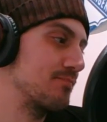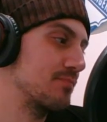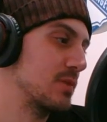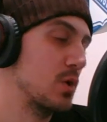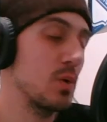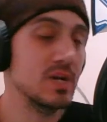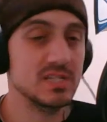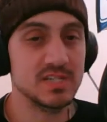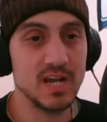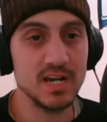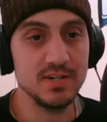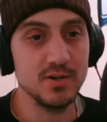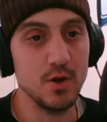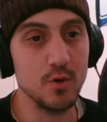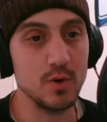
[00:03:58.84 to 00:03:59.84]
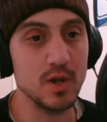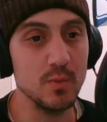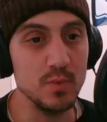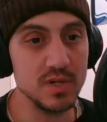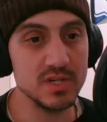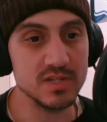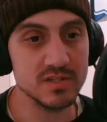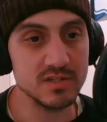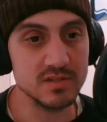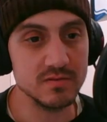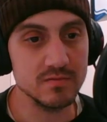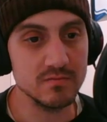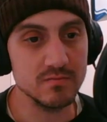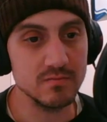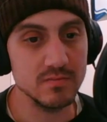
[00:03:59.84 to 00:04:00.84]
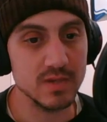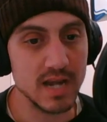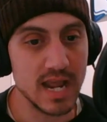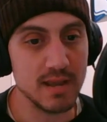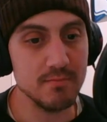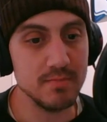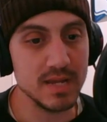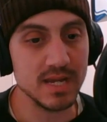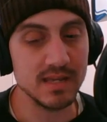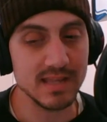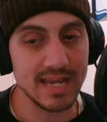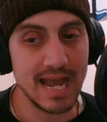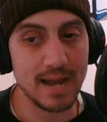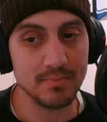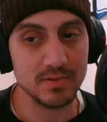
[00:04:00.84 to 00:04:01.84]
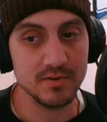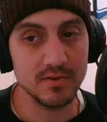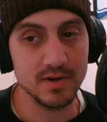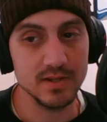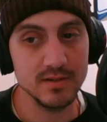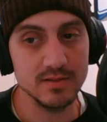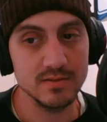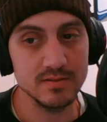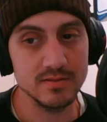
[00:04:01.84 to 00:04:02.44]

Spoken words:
Quick side note, can we just name Mika the captain already?